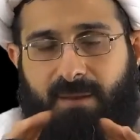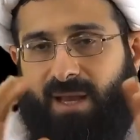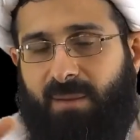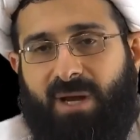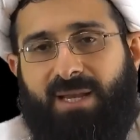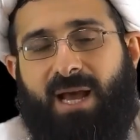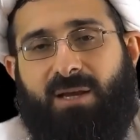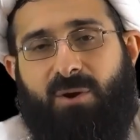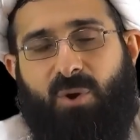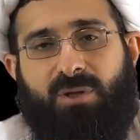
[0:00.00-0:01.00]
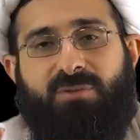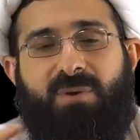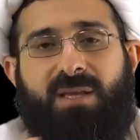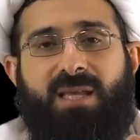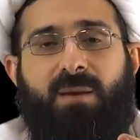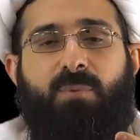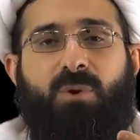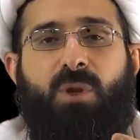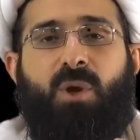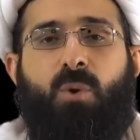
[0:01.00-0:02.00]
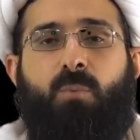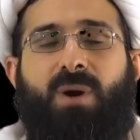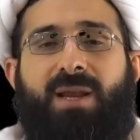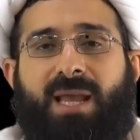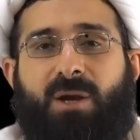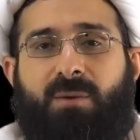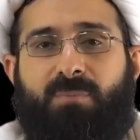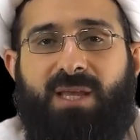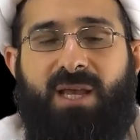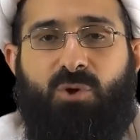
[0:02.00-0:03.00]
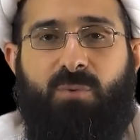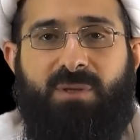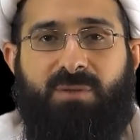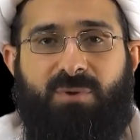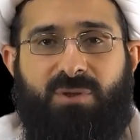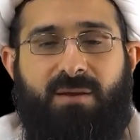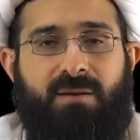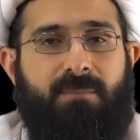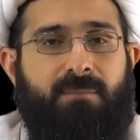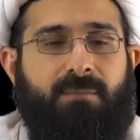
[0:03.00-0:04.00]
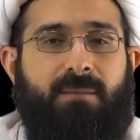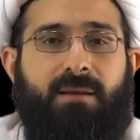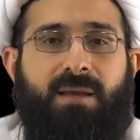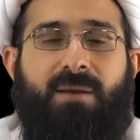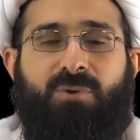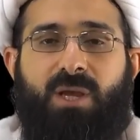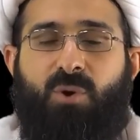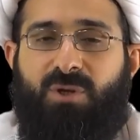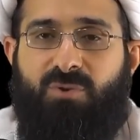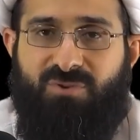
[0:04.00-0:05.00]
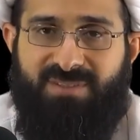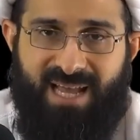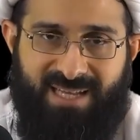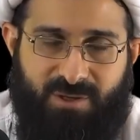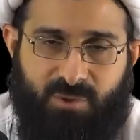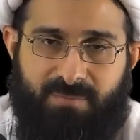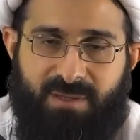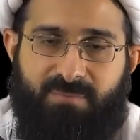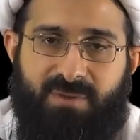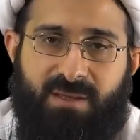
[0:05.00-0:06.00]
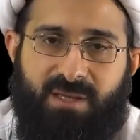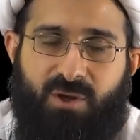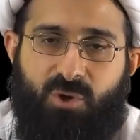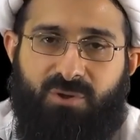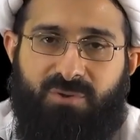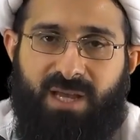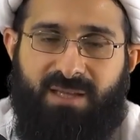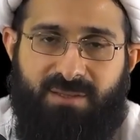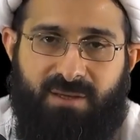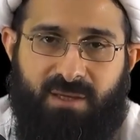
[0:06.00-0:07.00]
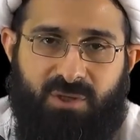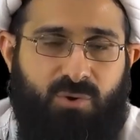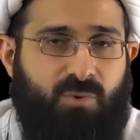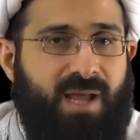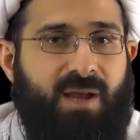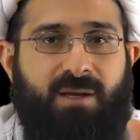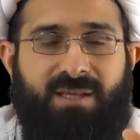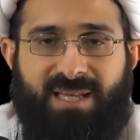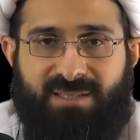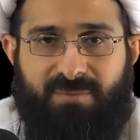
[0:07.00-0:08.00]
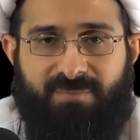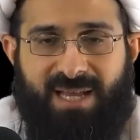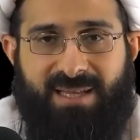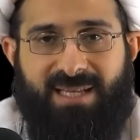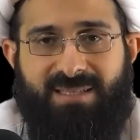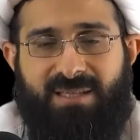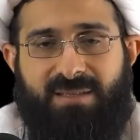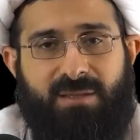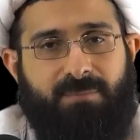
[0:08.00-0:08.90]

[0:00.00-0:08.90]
Among other laws, for example, one cannot break a commitment. If you are going to sign a commitment, a contract, you cannot later violate it.